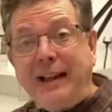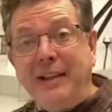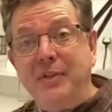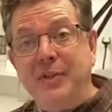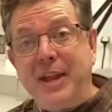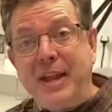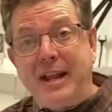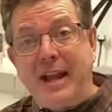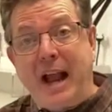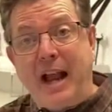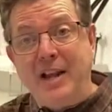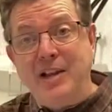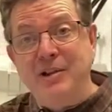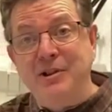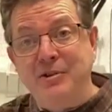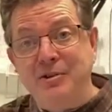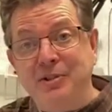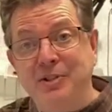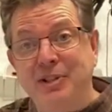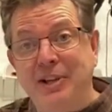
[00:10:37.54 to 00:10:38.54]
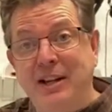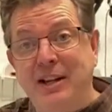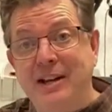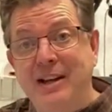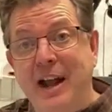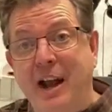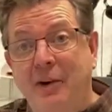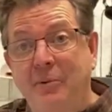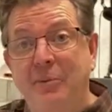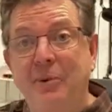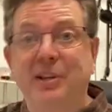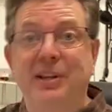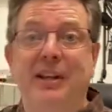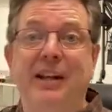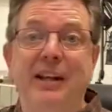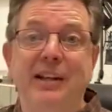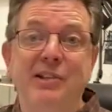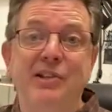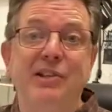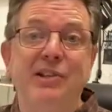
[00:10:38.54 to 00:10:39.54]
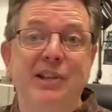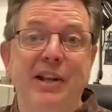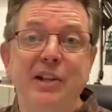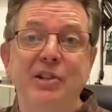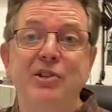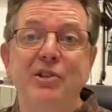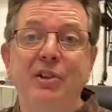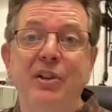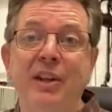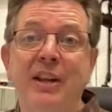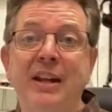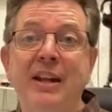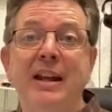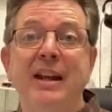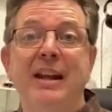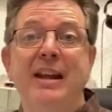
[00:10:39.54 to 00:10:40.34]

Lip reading: thing I use to connect with kids digitally